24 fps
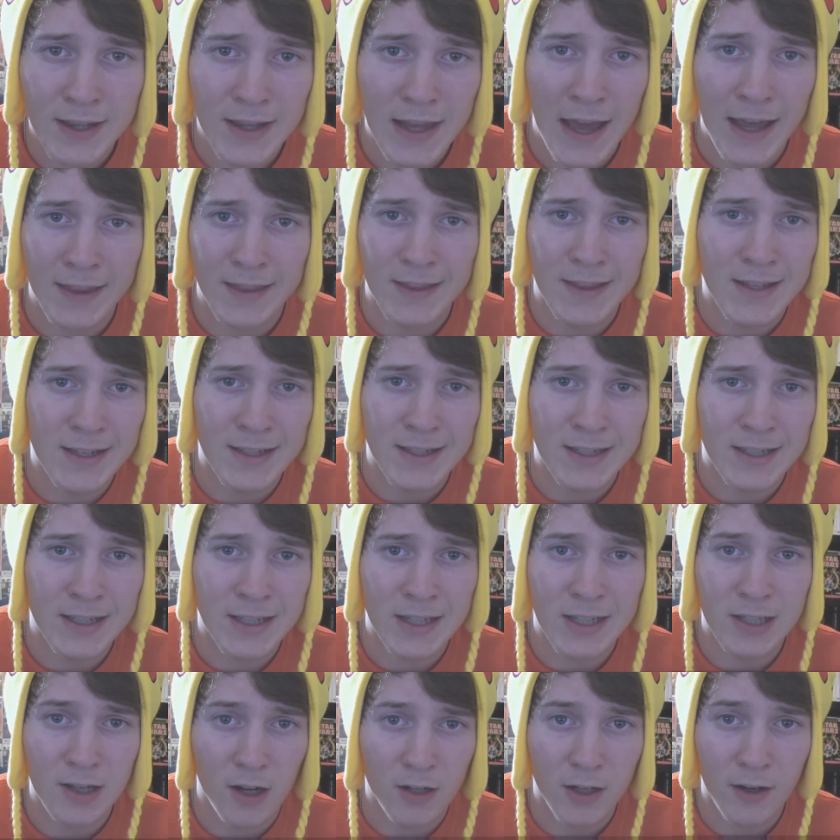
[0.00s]
at this
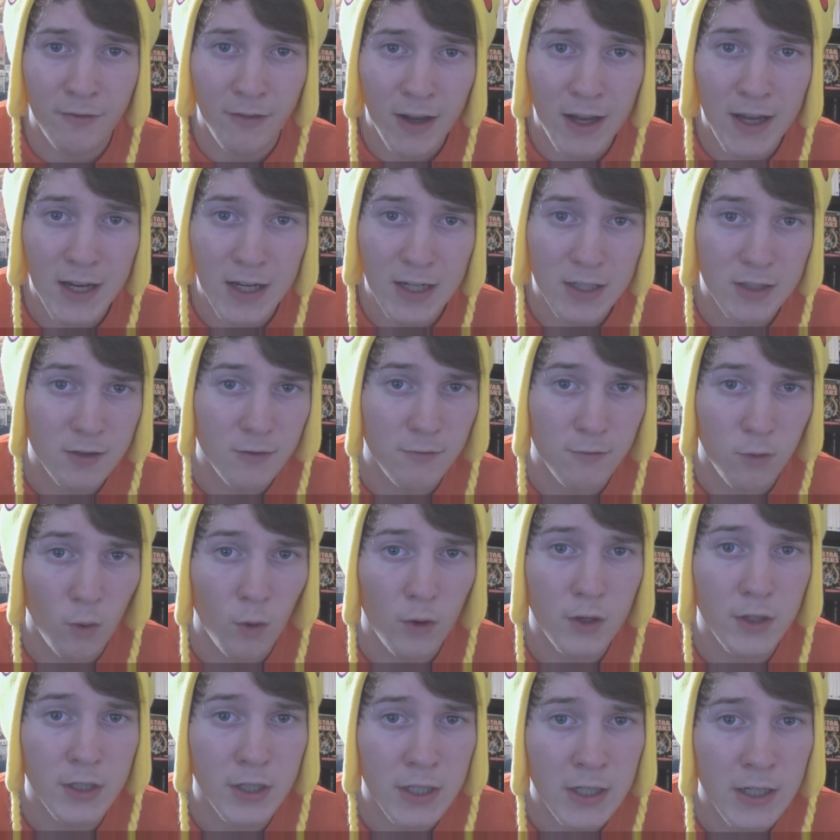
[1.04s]
young of age,
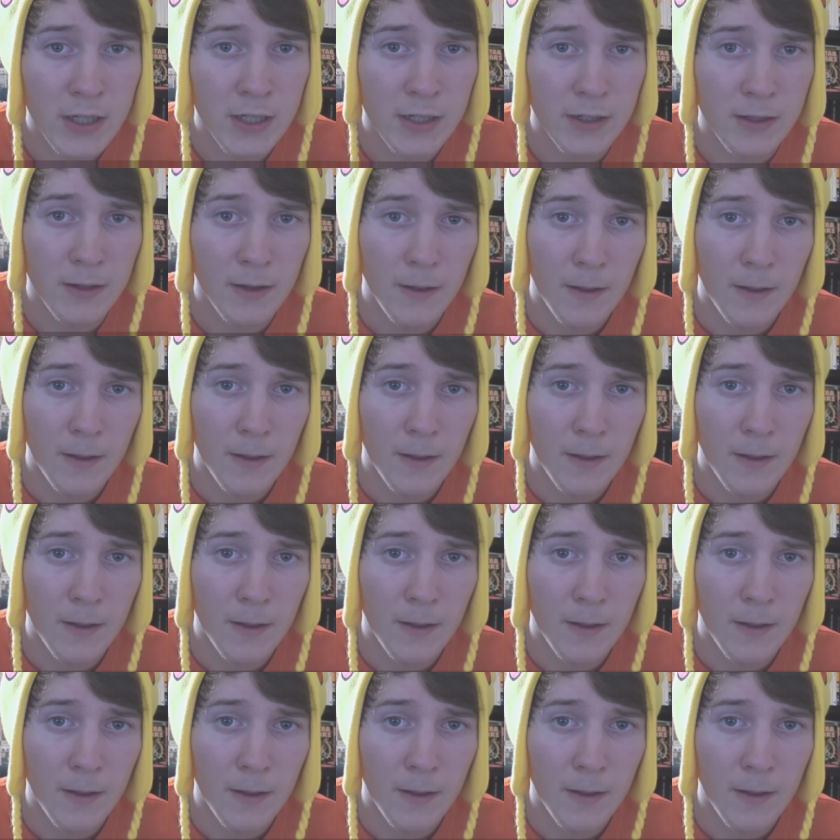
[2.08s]
14.